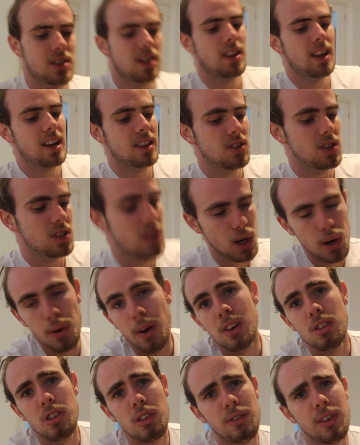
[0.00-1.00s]
So that's
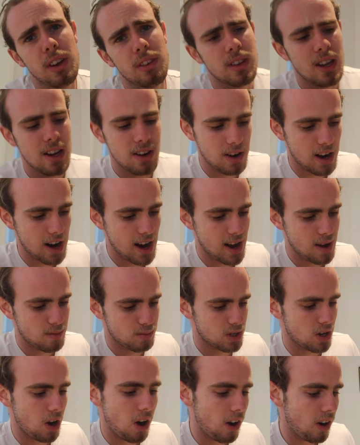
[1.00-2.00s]
250
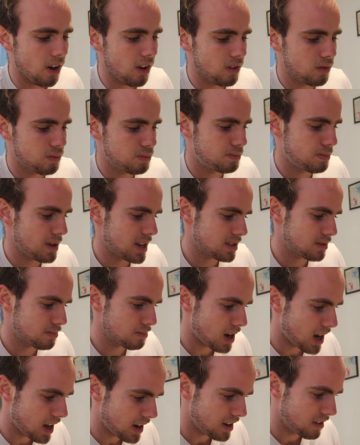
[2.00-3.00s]
grams of
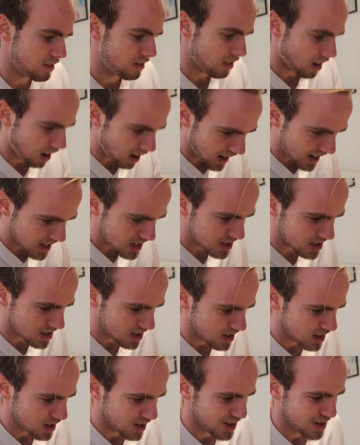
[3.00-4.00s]
basmati rice,
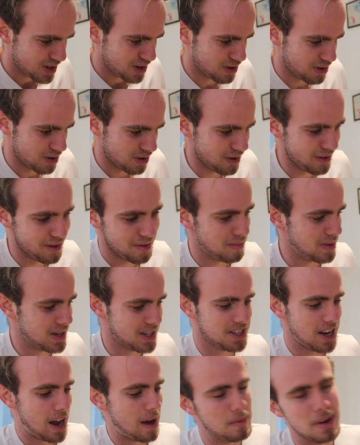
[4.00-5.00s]
or
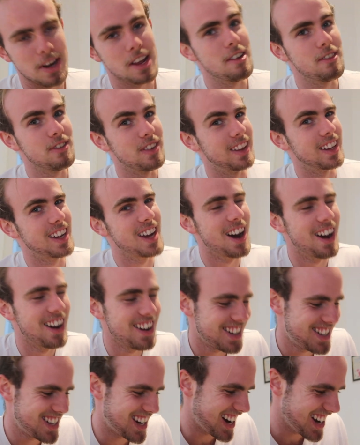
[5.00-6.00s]
basamity for the
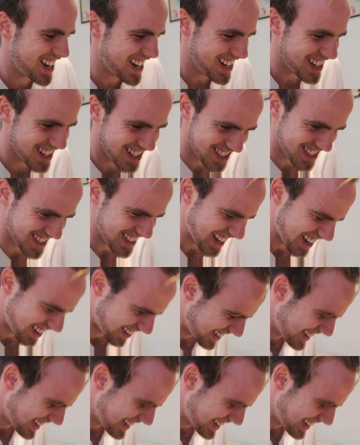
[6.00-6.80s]
OGs.